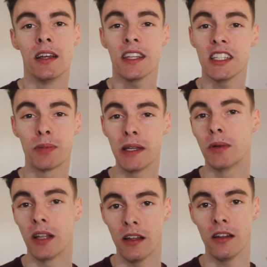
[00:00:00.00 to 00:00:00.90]
These
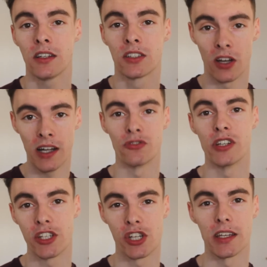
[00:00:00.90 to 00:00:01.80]
people are Guy
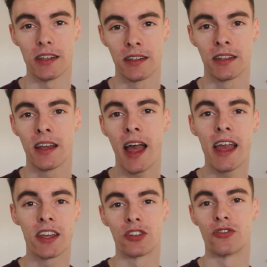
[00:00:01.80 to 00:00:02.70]
Ritchie,
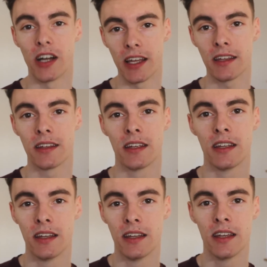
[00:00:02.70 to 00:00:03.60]
Edgar Wright,
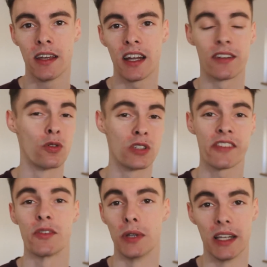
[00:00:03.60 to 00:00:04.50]
and of course
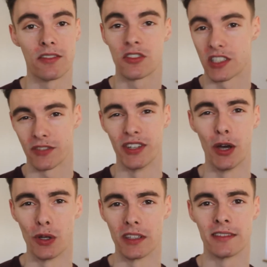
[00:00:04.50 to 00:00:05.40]
everybody loves Christopher
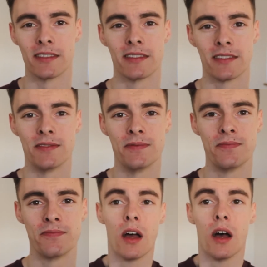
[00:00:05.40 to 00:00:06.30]
Nolan.
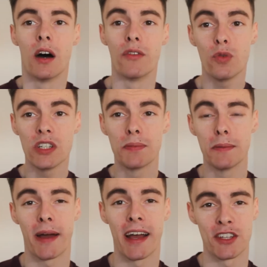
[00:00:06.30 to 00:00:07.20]
I've always
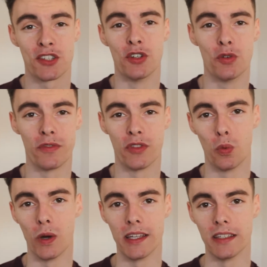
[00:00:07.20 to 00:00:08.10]
been passionate with the
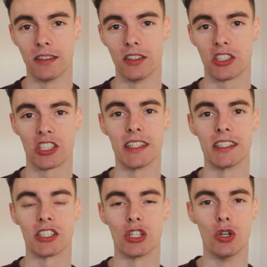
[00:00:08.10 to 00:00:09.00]
way that
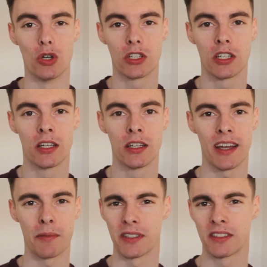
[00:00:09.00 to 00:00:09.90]
scenes look,
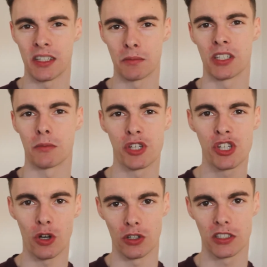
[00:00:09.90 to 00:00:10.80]
and sometimes
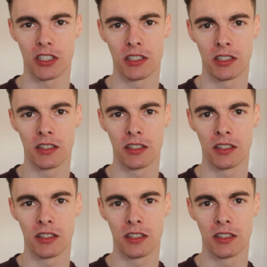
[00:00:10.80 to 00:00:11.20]
shot.